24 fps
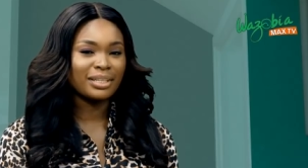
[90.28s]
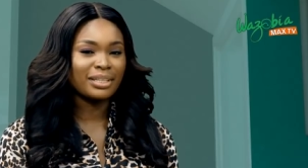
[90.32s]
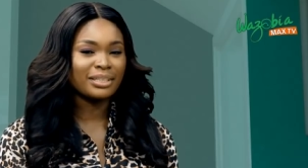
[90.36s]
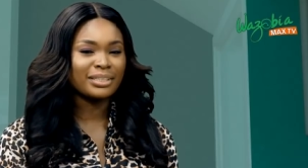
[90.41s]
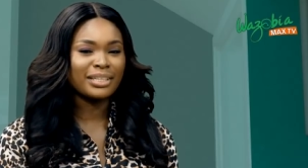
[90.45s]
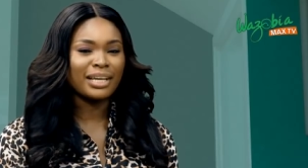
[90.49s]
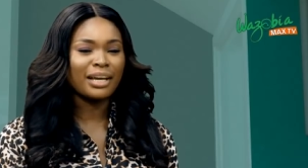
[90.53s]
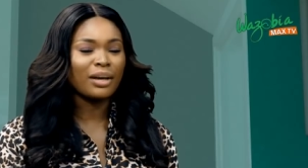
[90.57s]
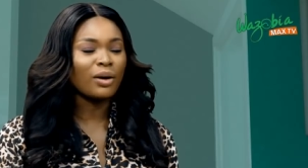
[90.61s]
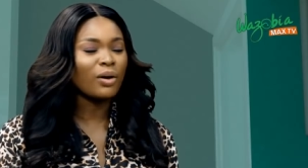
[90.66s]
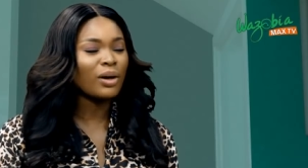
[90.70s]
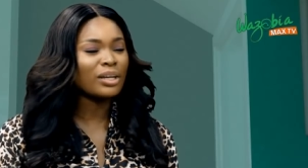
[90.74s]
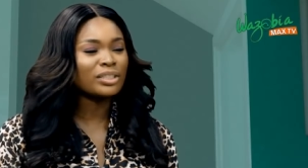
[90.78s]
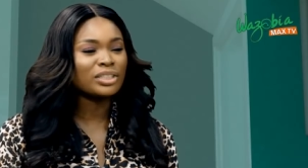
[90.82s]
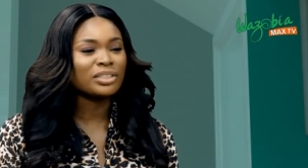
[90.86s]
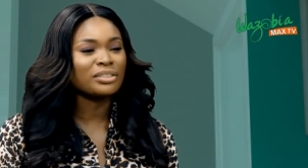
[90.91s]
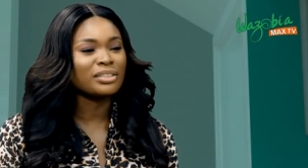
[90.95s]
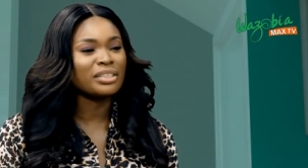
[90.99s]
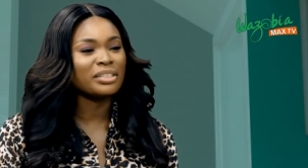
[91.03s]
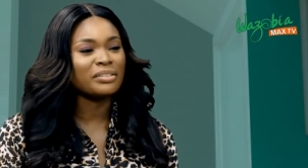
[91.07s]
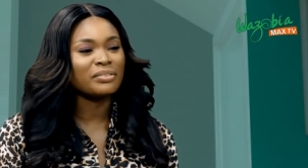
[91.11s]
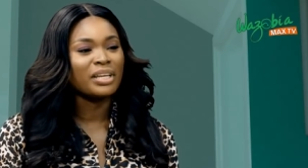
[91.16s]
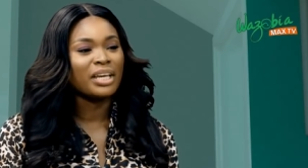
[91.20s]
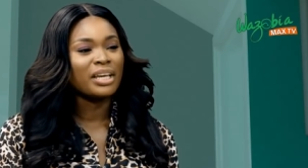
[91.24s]
mm-hmm. they are
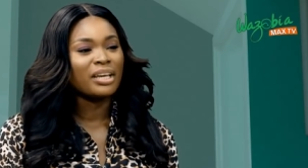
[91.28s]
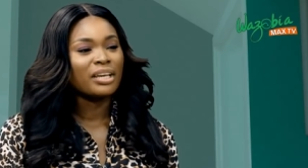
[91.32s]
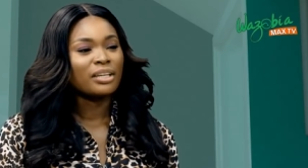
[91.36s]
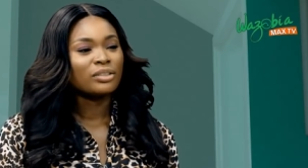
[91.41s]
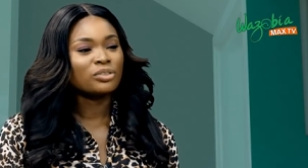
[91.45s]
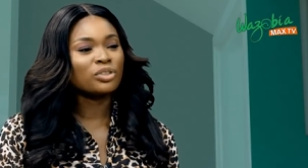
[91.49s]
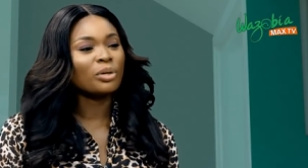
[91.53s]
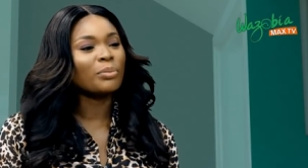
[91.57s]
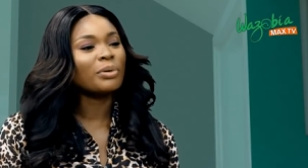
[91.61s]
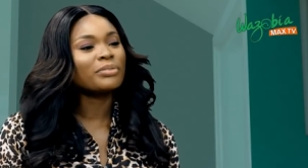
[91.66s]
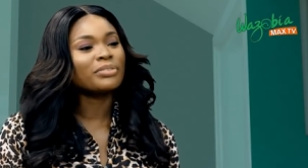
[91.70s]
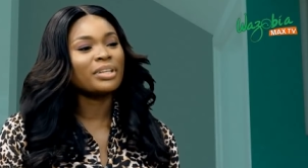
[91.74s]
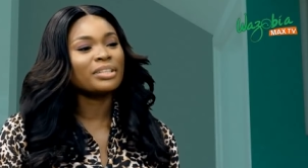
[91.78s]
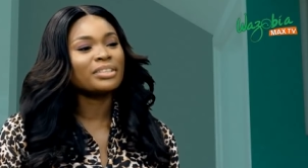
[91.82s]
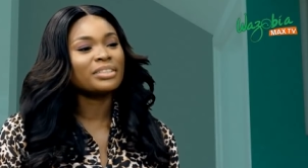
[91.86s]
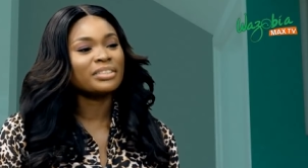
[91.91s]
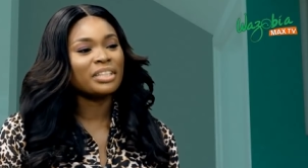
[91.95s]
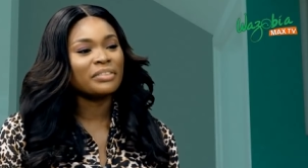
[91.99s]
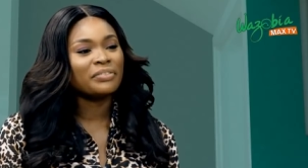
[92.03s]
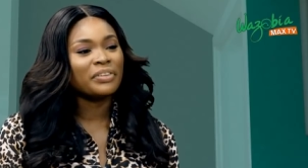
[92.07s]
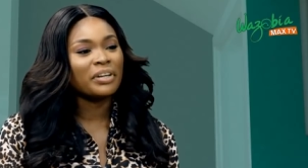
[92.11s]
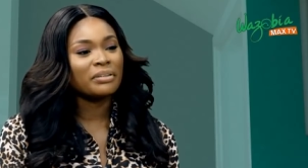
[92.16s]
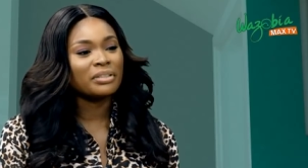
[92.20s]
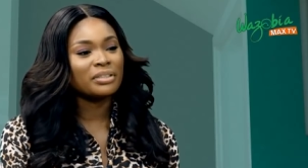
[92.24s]
actually some of them
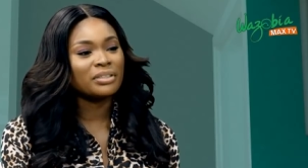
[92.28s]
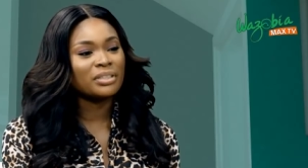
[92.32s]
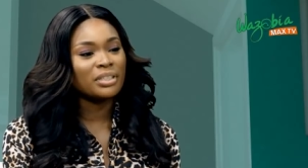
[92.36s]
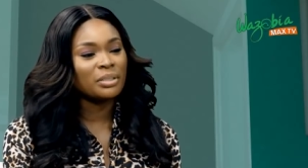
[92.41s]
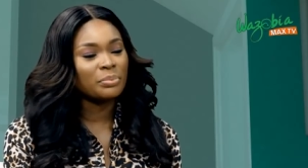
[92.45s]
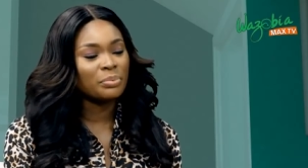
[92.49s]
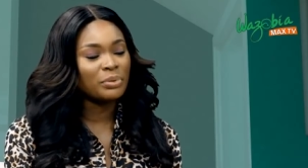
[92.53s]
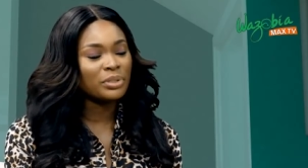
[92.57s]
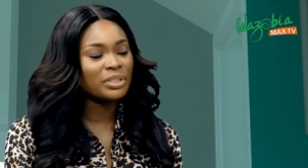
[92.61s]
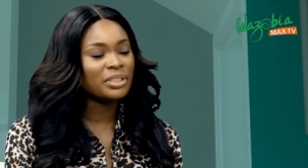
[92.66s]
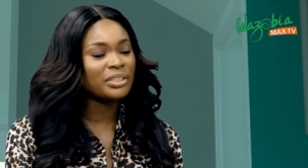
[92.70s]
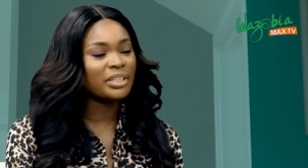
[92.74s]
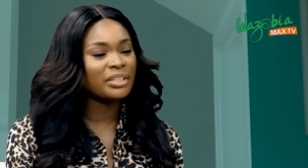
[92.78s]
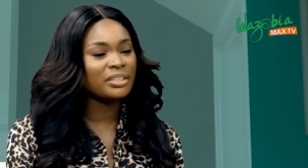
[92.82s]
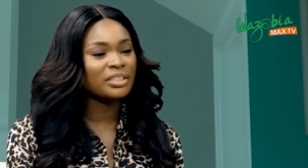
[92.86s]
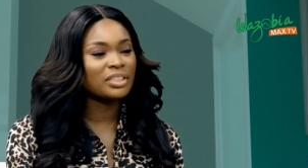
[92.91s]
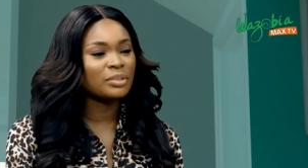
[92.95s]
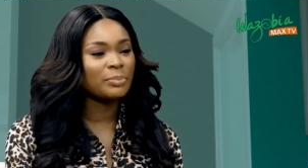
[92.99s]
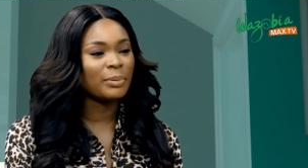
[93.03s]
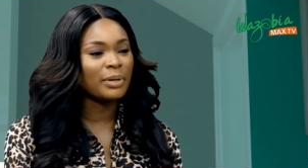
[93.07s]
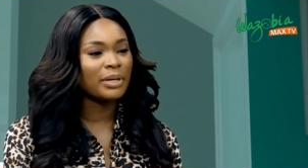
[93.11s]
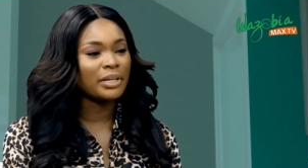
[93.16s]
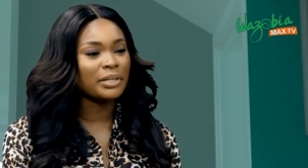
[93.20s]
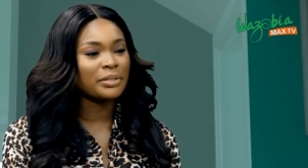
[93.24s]
they're very deep. What did mm-hmm. they
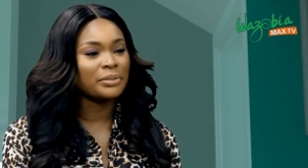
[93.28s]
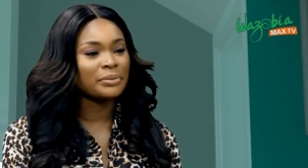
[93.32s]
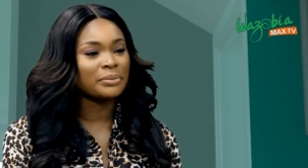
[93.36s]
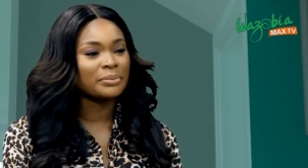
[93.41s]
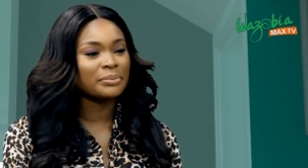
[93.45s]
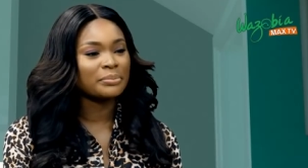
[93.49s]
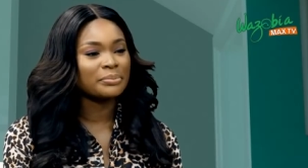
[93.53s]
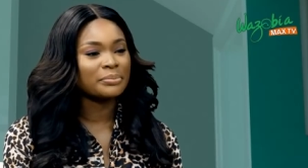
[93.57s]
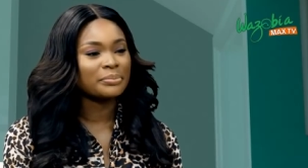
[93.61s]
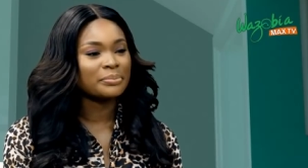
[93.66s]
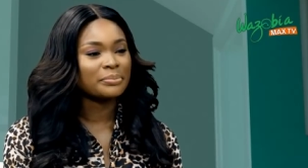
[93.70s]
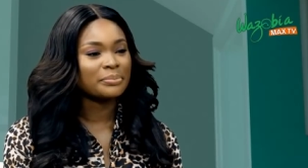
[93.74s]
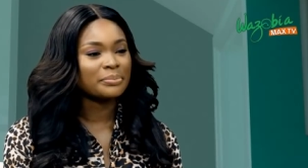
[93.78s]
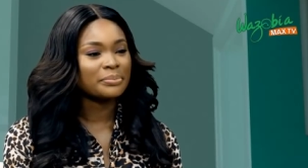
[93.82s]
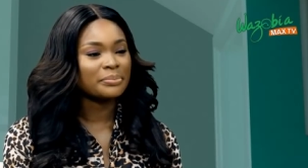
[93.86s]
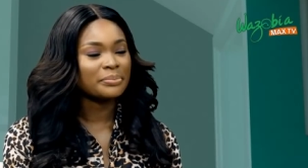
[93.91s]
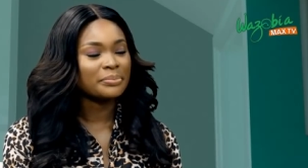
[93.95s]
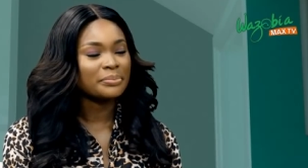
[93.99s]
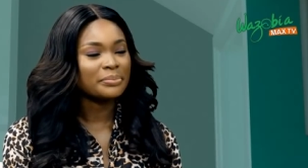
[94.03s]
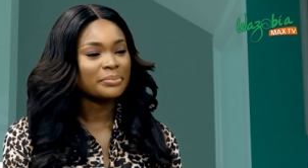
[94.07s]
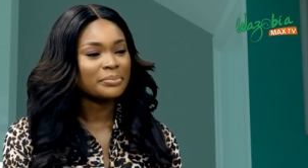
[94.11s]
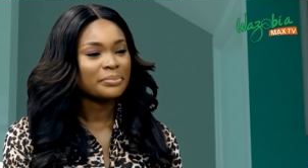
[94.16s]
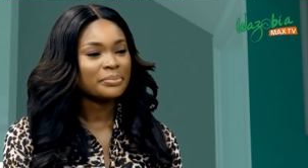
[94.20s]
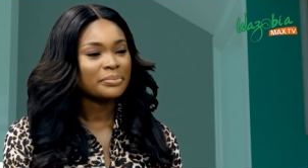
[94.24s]
inspire you? I
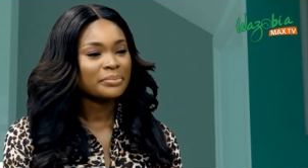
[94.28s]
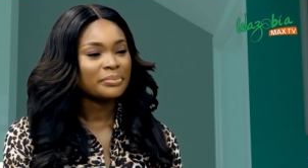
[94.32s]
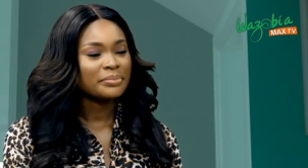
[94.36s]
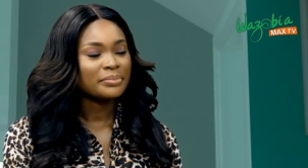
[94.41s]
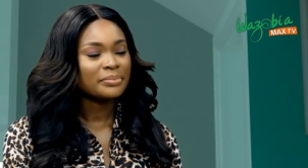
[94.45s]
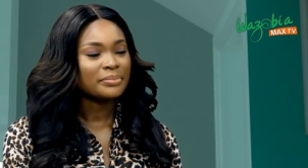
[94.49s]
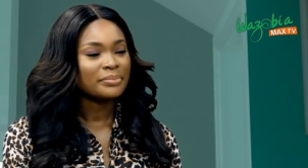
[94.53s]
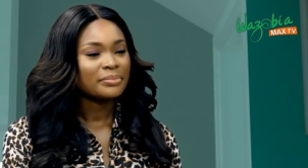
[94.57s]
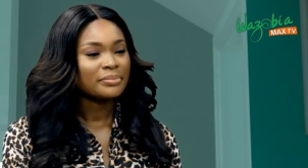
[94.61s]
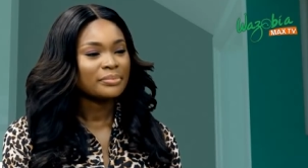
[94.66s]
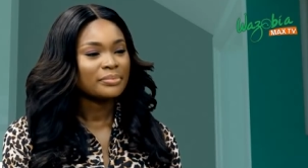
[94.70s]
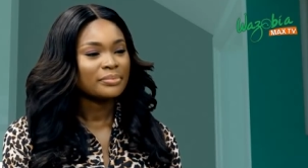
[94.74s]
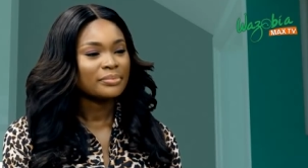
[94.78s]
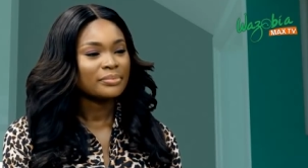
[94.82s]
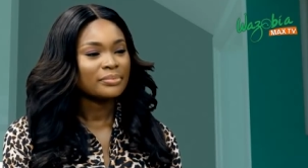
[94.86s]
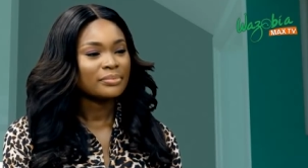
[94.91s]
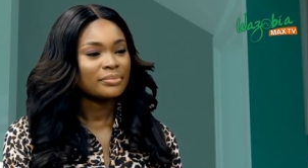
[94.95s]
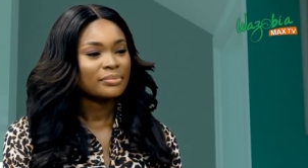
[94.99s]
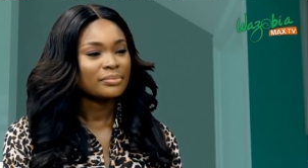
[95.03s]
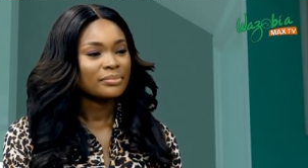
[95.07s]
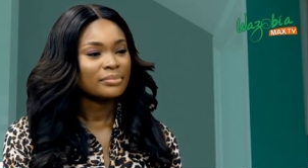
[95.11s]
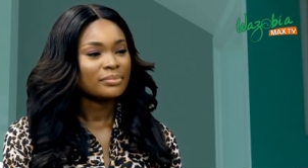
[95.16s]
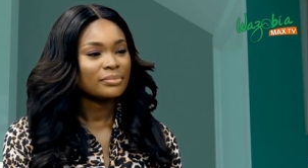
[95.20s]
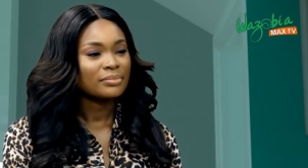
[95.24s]
mean, you know, anything
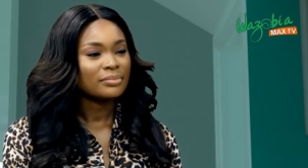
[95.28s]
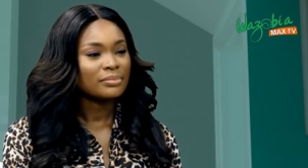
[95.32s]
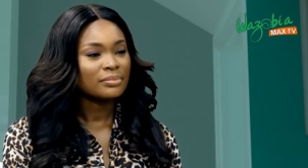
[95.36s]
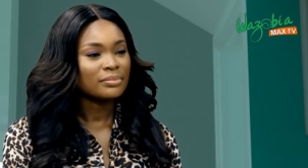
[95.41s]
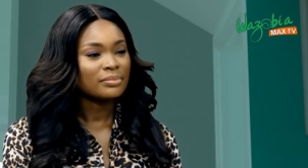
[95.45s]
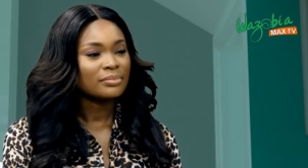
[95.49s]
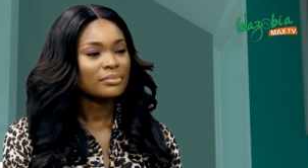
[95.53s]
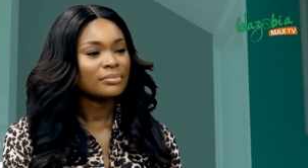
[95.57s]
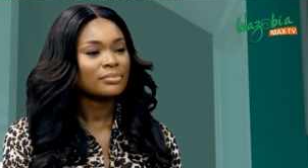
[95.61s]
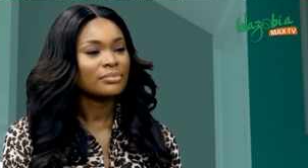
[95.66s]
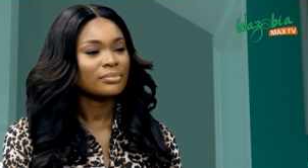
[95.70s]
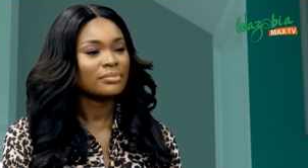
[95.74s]
can inspire me, you